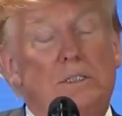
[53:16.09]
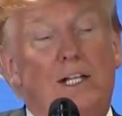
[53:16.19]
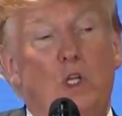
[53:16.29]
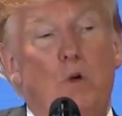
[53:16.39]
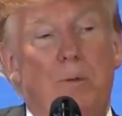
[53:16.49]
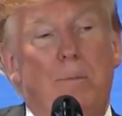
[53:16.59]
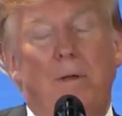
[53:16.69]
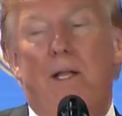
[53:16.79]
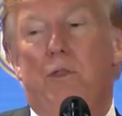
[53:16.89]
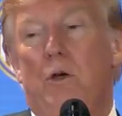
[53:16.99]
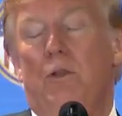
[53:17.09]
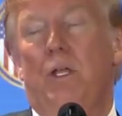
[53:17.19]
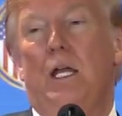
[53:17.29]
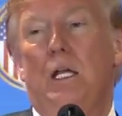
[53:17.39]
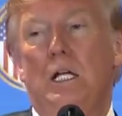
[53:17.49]
I told people, I thought
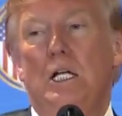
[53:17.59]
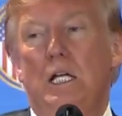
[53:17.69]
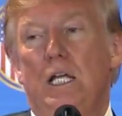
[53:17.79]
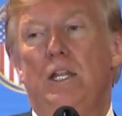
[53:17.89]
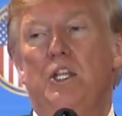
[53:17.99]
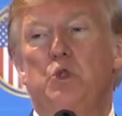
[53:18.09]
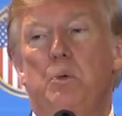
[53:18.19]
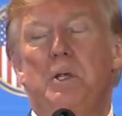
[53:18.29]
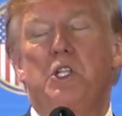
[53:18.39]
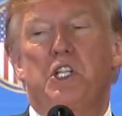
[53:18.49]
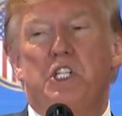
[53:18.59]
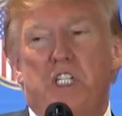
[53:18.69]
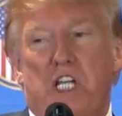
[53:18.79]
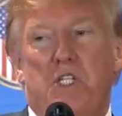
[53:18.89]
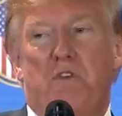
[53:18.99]
that this would be a
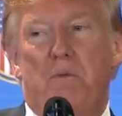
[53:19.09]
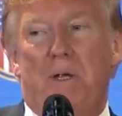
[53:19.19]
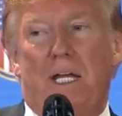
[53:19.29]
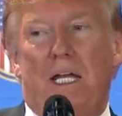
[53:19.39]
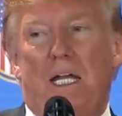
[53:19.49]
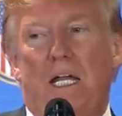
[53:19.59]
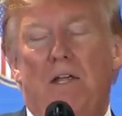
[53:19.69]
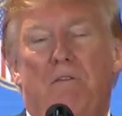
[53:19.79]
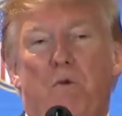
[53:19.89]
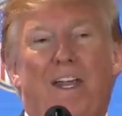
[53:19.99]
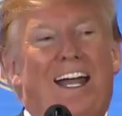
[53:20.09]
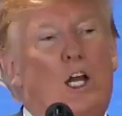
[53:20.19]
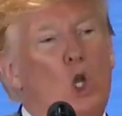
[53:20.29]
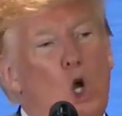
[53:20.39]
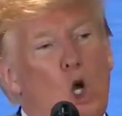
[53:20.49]
successful meeting if we got
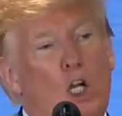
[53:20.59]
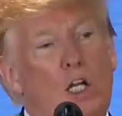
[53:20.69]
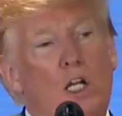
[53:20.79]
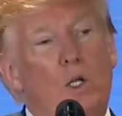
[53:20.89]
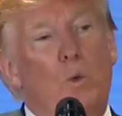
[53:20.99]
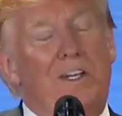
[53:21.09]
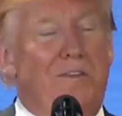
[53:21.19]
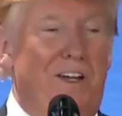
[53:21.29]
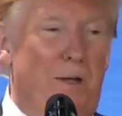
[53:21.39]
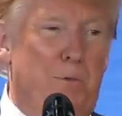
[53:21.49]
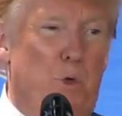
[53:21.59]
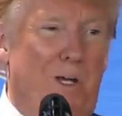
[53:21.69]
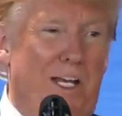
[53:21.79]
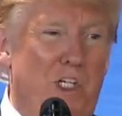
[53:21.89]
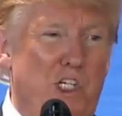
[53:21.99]
along, we developed a
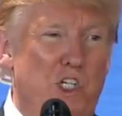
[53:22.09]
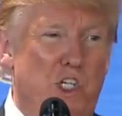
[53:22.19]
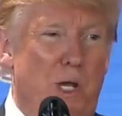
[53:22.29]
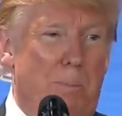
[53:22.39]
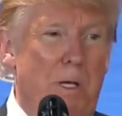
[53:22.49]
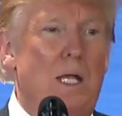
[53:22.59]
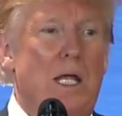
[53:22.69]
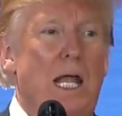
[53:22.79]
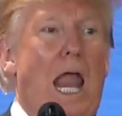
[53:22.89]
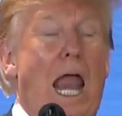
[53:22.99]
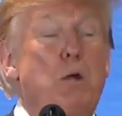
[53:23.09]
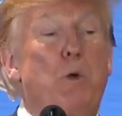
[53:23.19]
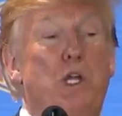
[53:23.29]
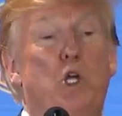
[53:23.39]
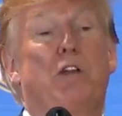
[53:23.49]
relationship, and
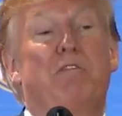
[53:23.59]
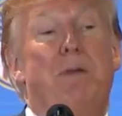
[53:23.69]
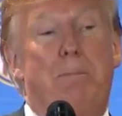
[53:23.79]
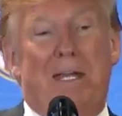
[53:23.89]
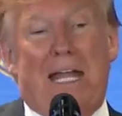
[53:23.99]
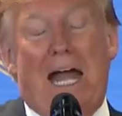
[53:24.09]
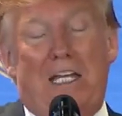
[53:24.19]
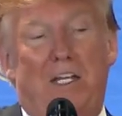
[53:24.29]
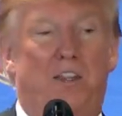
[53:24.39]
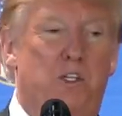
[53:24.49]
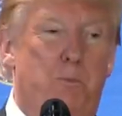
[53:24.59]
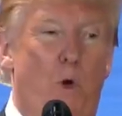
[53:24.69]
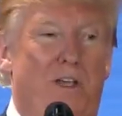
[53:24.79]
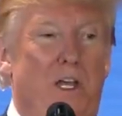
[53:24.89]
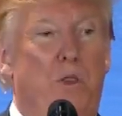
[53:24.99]
we could have maybe gotten to this
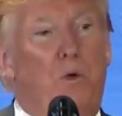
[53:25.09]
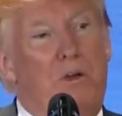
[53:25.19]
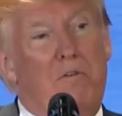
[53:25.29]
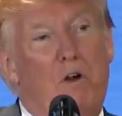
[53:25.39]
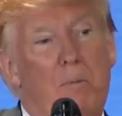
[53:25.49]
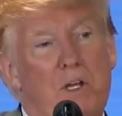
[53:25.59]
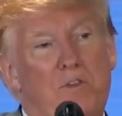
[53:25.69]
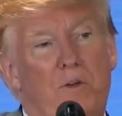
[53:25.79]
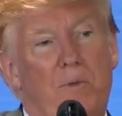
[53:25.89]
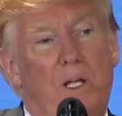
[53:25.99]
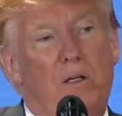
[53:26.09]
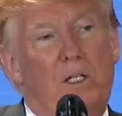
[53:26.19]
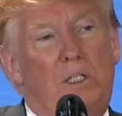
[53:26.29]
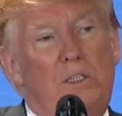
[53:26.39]
point in 3 or 4 months from now.